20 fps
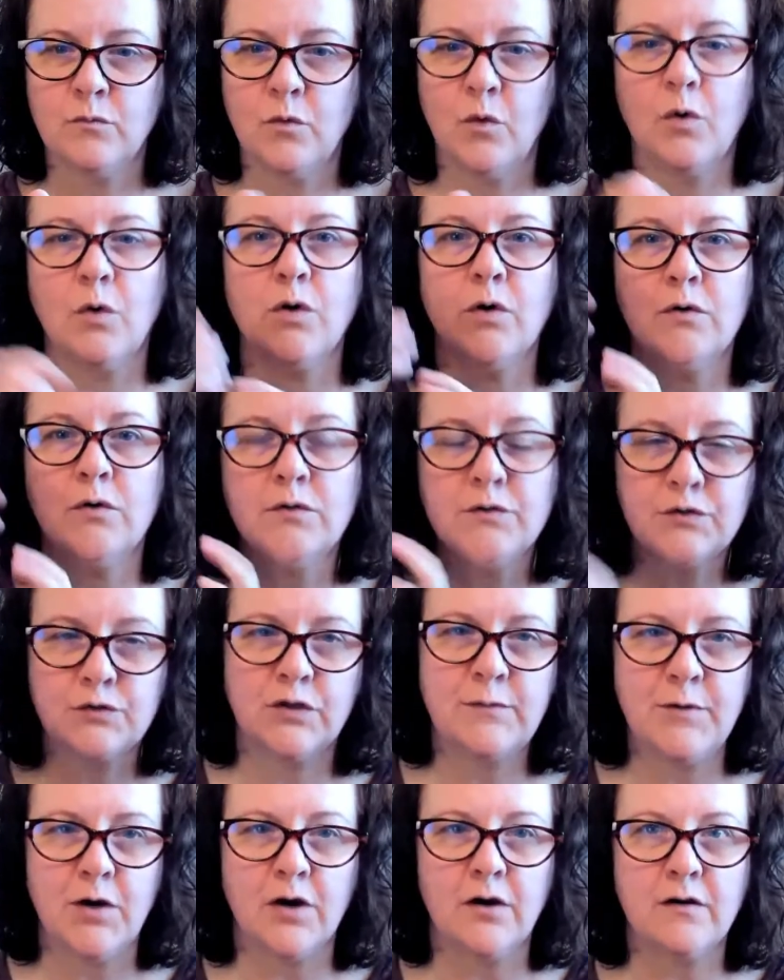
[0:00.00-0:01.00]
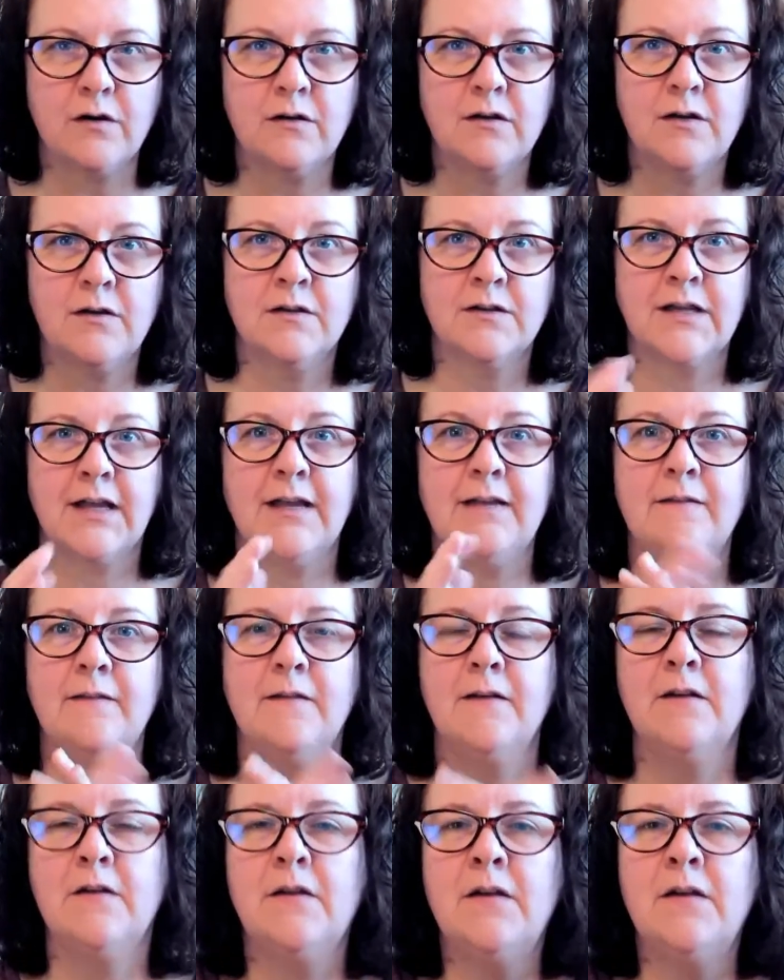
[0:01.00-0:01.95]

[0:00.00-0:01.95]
or Streamyard. Okay.